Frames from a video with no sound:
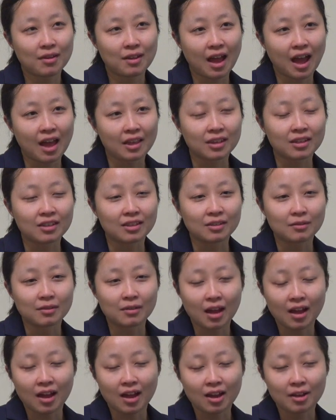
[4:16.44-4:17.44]
other
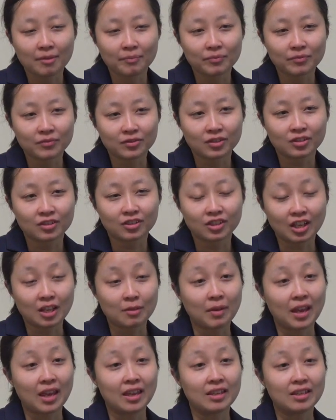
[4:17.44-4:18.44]

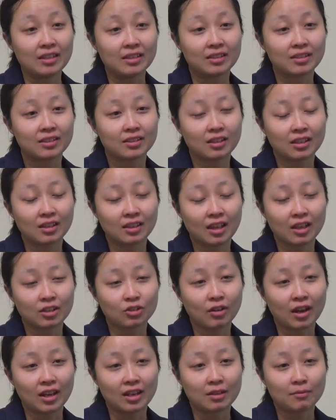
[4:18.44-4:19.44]
GPs in their
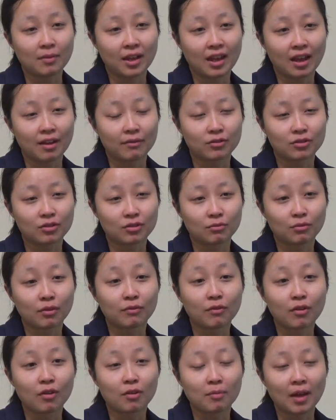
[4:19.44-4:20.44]
training may have to
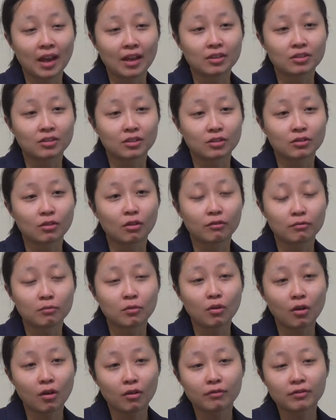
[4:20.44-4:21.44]
refer patients off
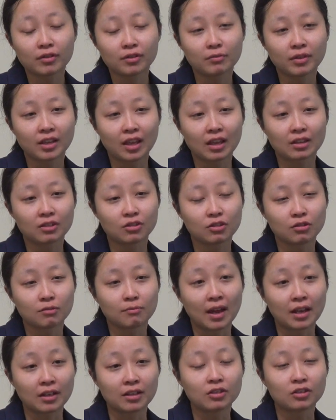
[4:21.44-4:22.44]
more often, we get to
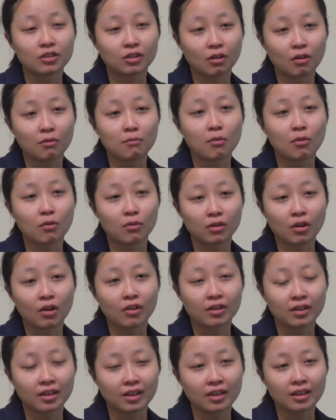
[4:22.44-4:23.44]
manage a lot more
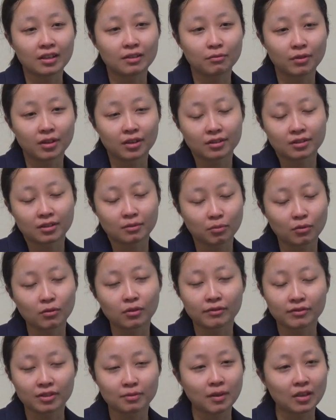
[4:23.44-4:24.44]
locally with the
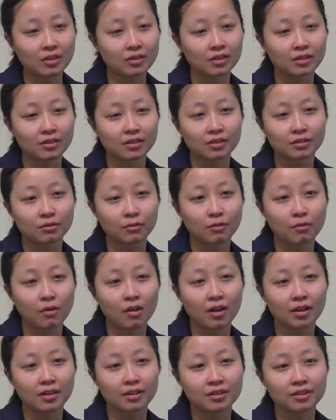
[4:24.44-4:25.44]
support of specialists as
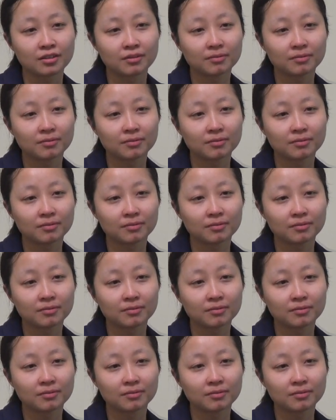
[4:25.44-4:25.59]
required.